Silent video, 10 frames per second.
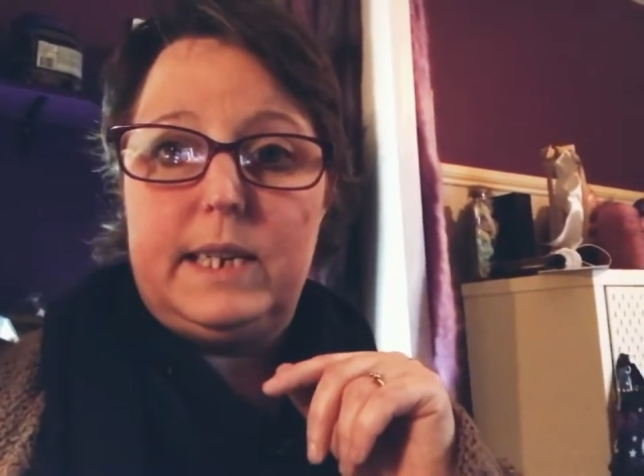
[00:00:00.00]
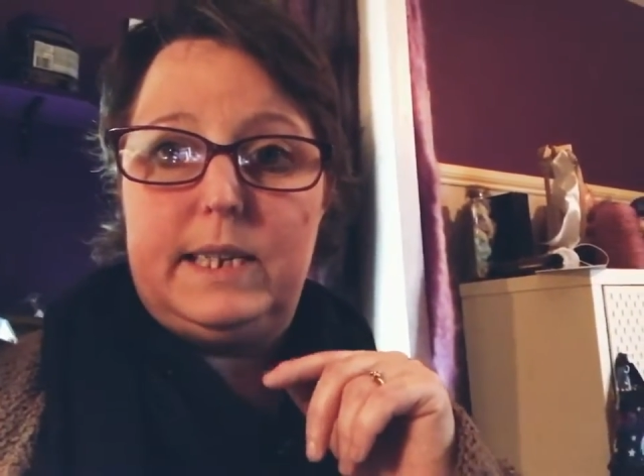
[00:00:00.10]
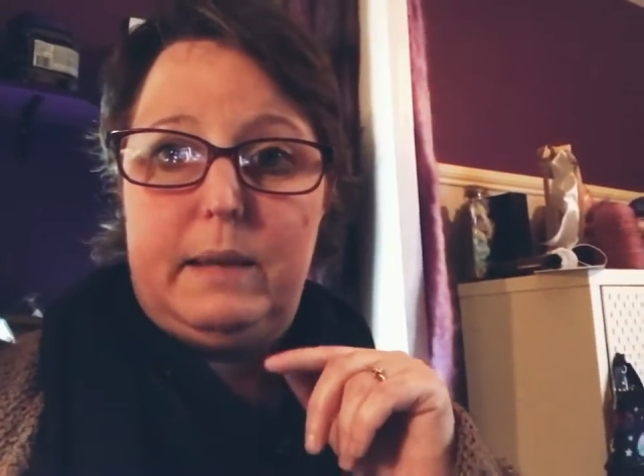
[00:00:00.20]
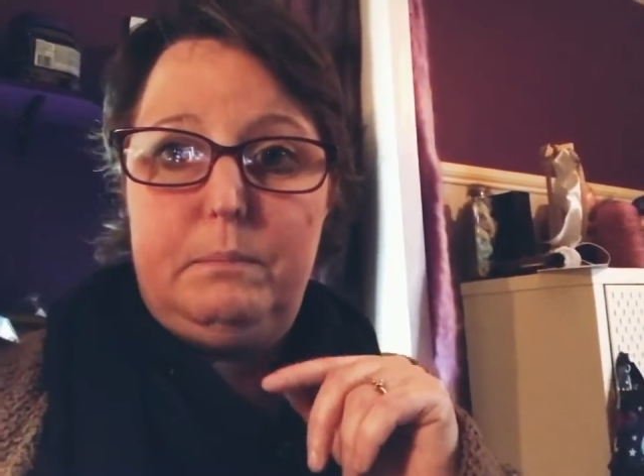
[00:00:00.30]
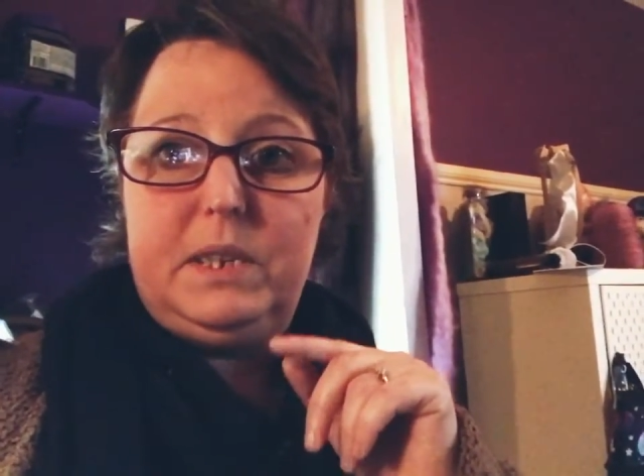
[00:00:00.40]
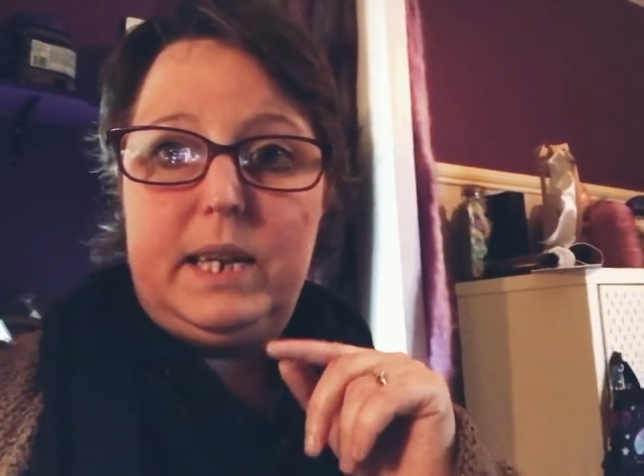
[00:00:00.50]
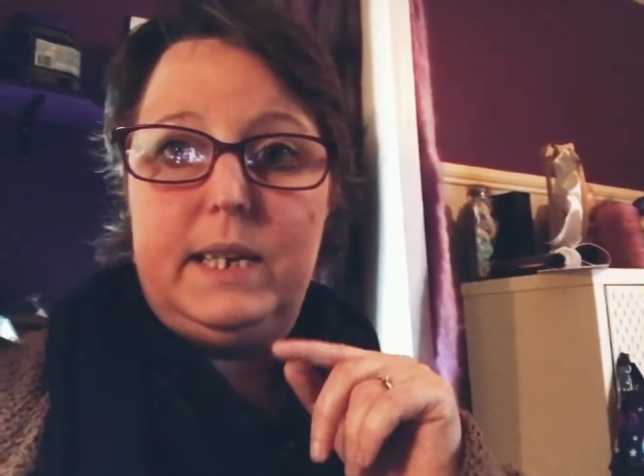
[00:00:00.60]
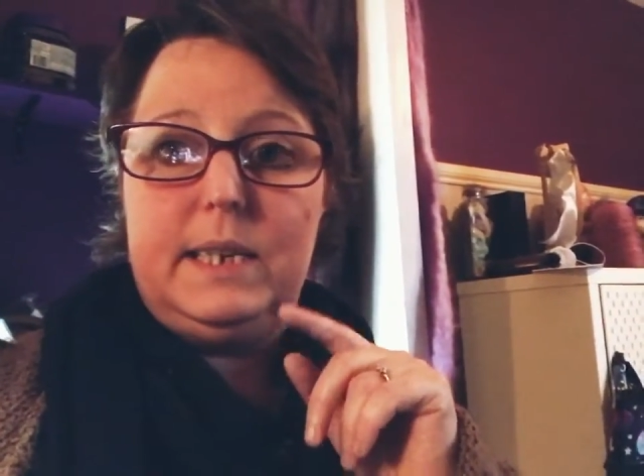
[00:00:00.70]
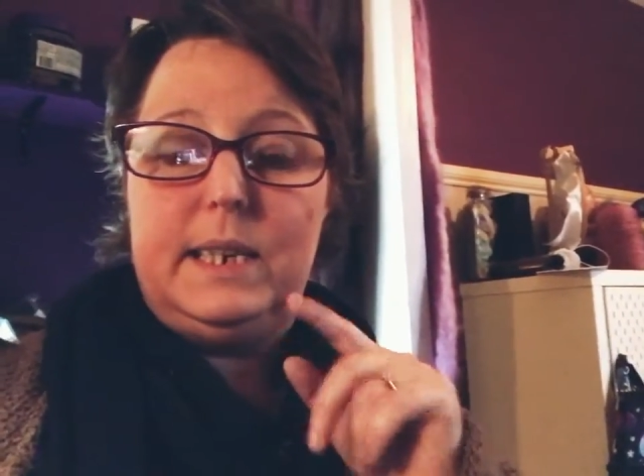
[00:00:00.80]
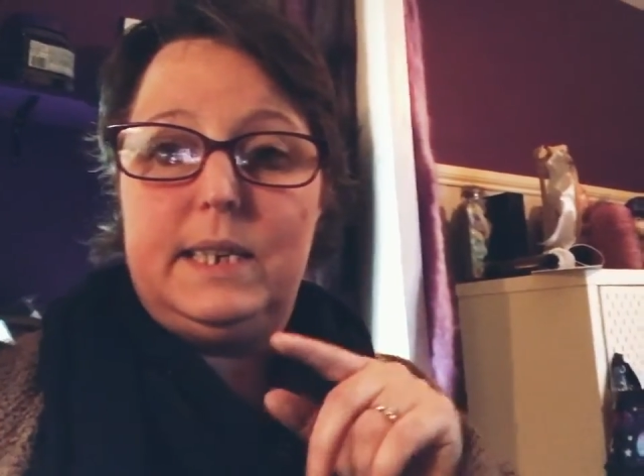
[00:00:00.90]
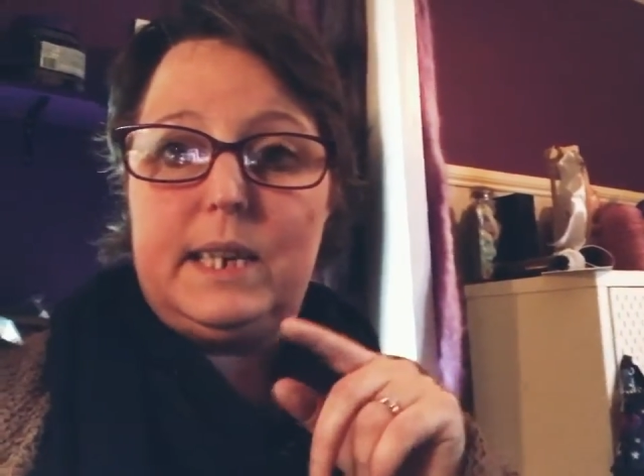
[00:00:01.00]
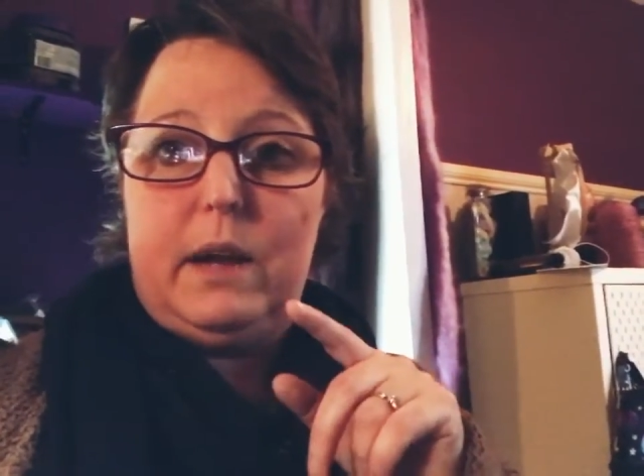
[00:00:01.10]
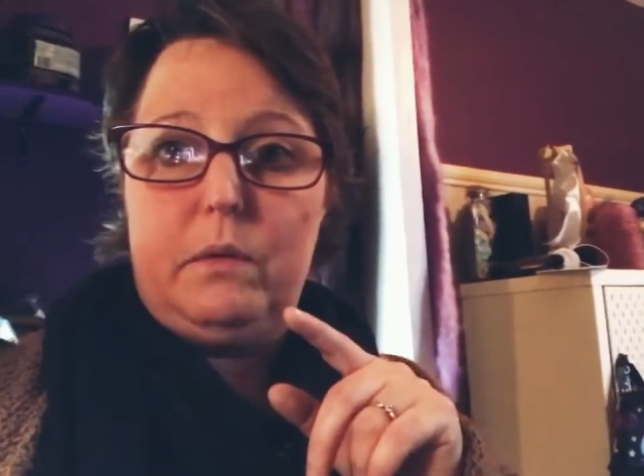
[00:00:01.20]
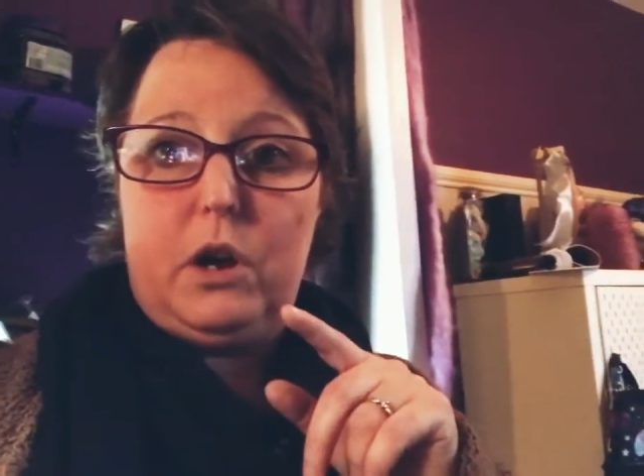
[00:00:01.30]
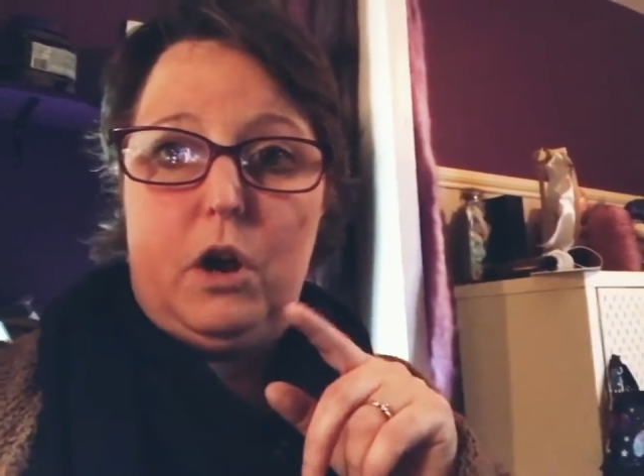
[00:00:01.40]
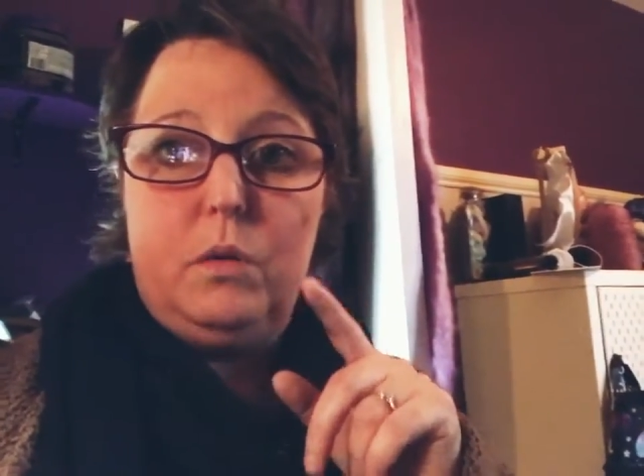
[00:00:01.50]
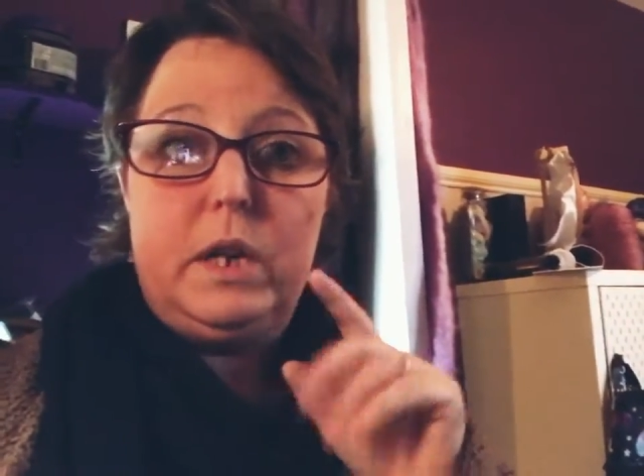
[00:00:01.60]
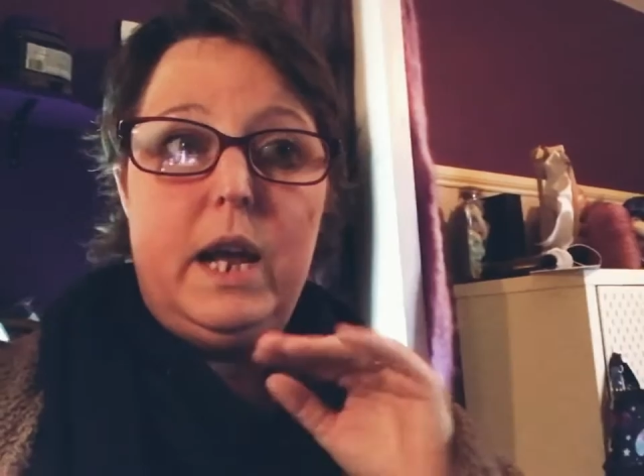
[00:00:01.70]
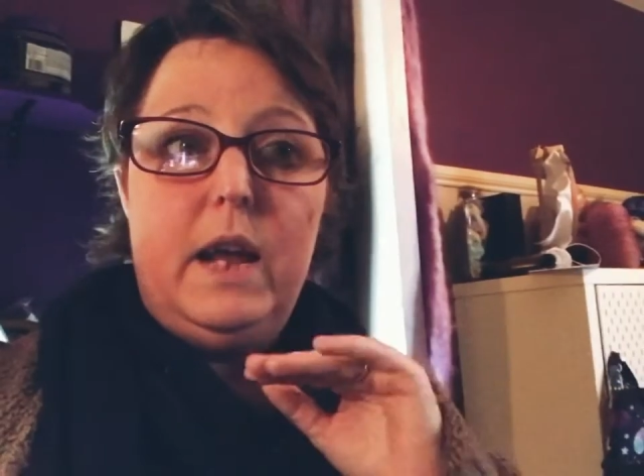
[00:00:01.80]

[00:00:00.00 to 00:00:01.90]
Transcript: a 10% discount code